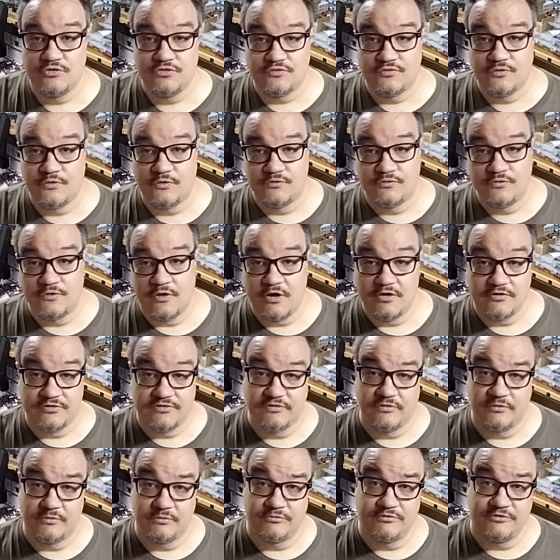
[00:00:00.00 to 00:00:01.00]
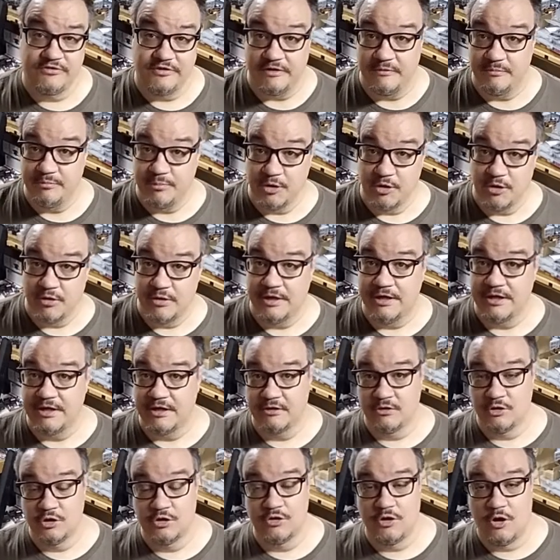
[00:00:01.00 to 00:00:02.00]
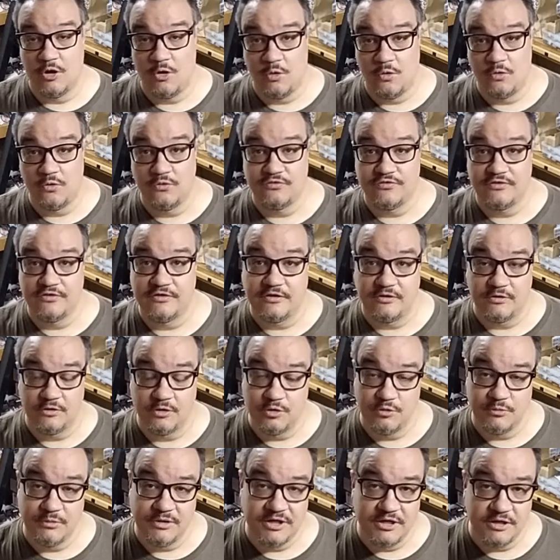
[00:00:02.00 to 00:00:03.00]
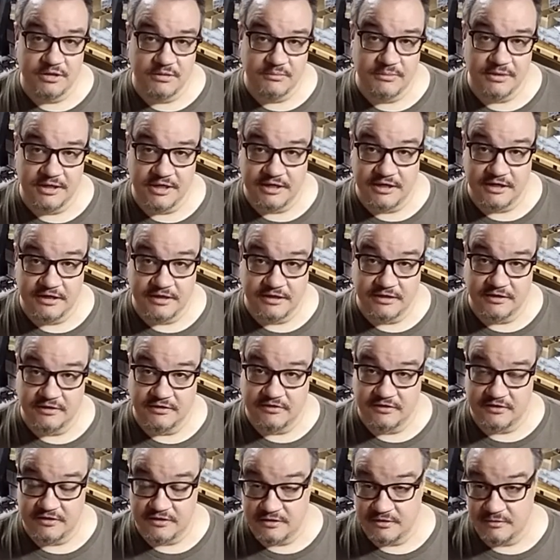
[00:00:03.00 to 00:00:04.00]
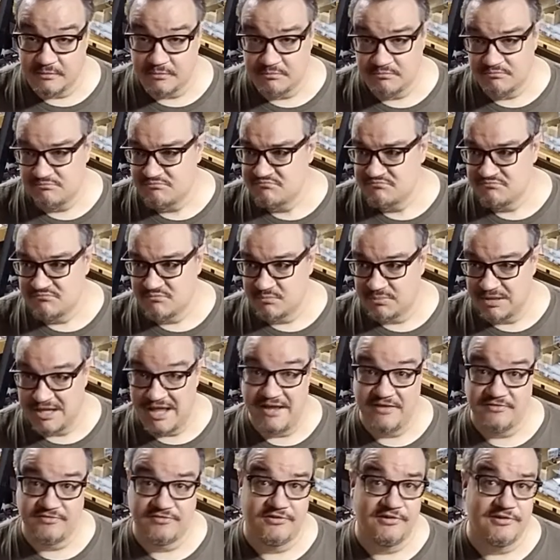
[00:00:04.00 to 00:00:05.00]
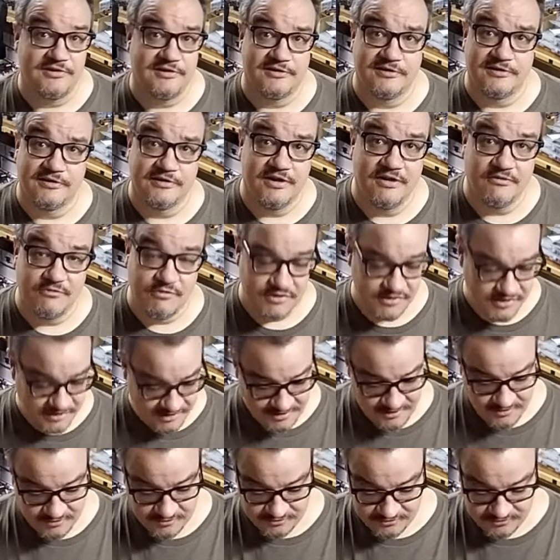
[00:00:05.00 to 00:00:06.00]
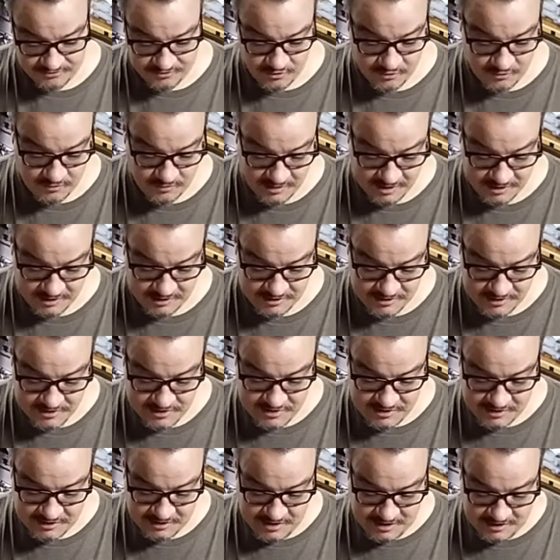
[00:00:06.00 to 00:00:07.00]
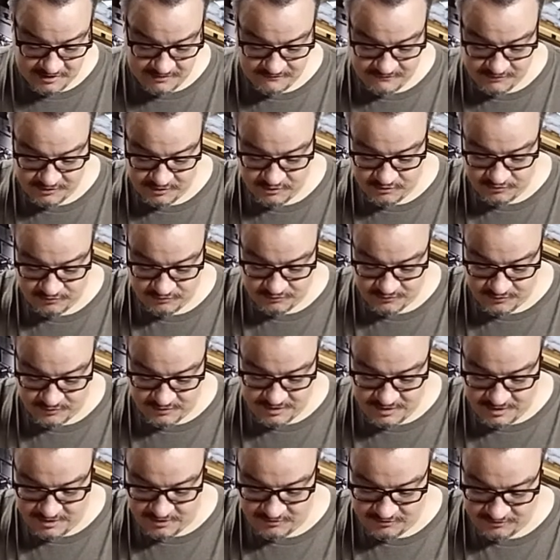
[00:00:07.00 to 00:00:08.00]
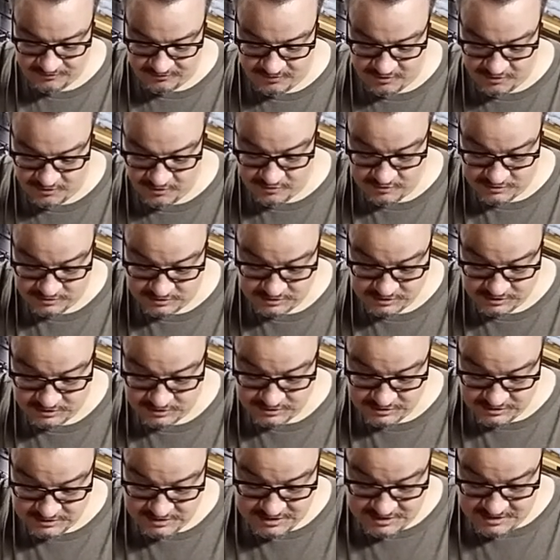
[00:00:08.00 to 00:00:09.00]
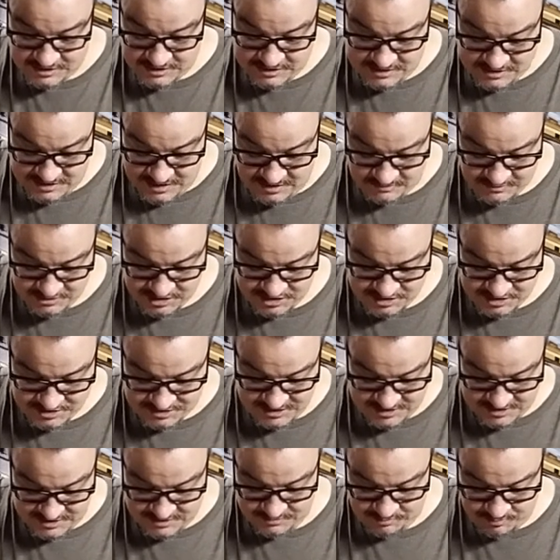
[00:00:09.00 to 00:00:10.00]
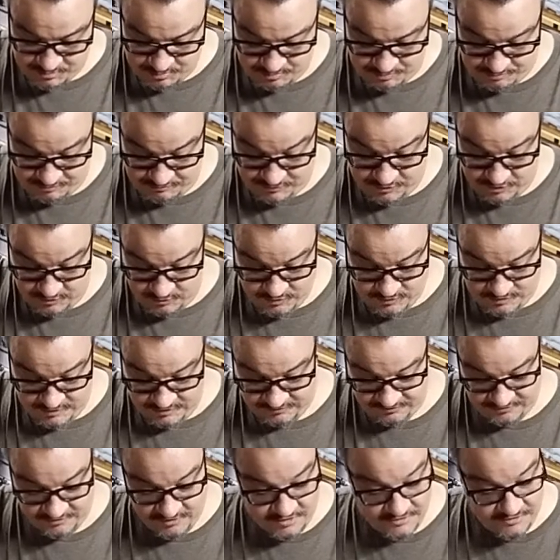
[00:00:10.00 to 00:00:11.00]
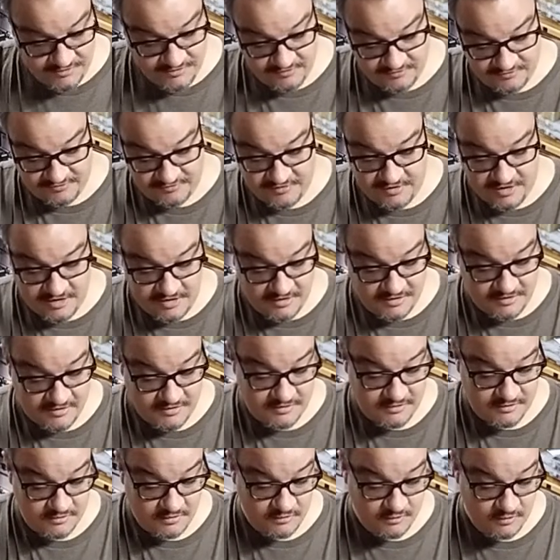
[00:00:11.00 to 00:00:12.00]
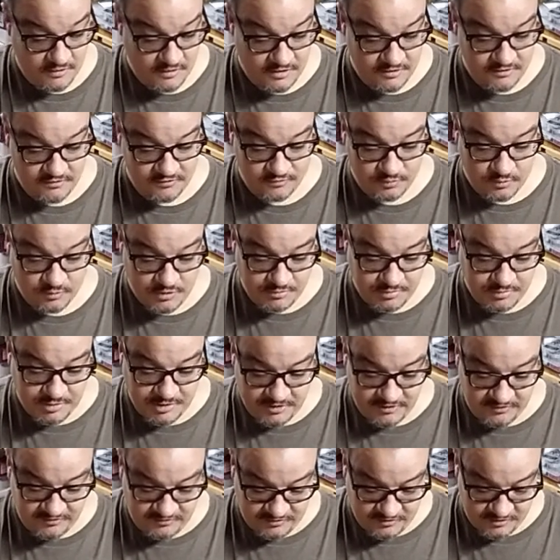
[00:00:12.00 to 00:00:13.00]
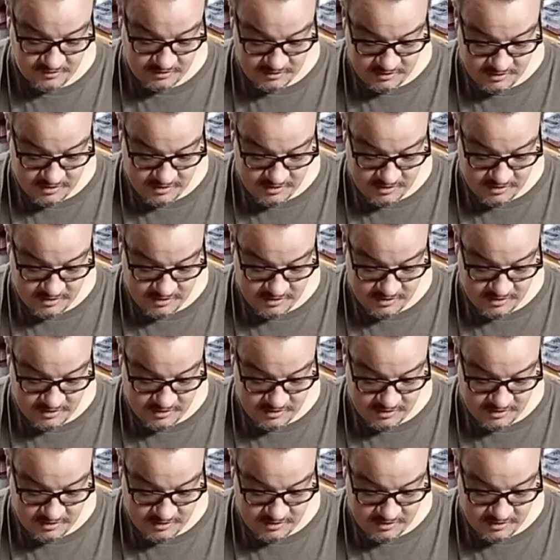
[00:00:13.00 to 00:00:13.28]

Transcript: useful for also deburring holes in aluminum and uh, plastic and everything else. So uh, kind of a useful there. So I'm just uh, doing this on this uh, on this wood piece